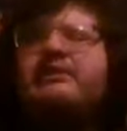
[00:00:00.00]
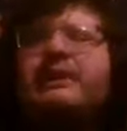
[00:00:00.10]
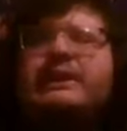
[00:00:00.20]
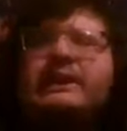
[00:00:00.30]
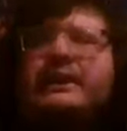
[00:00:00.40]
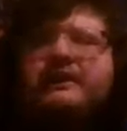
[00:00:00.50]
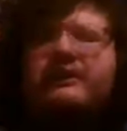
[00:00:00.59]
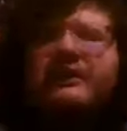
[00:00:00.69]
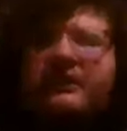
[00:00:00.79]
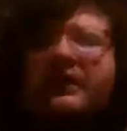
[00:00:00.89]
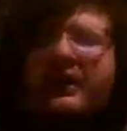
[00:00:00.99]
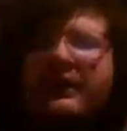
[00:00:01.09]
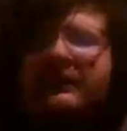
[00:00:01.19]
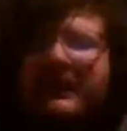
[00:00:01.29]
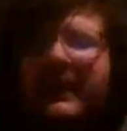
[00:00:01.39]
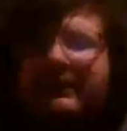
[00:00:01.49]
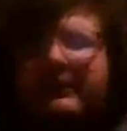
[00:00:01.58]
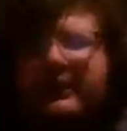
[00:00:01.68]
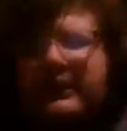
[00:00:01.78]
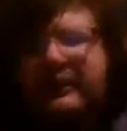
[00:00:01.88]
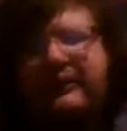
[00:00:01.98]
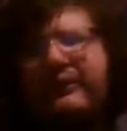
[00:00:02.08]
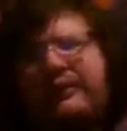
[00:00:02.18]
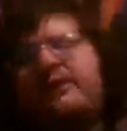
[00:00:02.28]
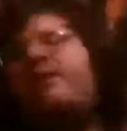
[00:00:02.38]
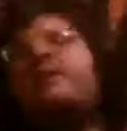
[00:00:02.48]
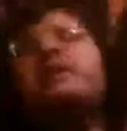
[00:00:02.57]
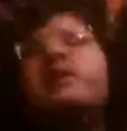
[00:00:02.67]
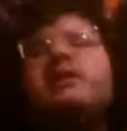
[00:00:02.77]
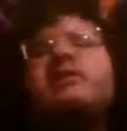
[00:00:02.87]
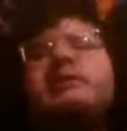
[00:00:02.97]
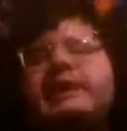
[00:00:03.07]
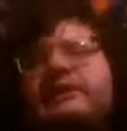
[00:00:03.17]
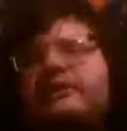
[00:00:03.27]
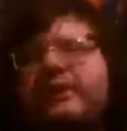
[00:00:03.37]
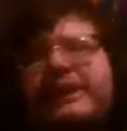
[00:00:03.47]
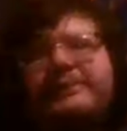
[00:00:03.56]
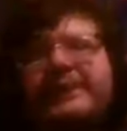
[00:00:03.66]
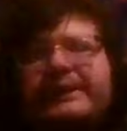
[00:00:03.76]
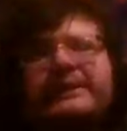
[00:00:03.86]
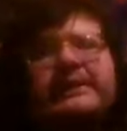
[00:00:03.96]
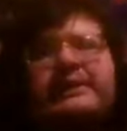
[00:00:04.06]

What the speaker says: we need to talk about this. Reclaiming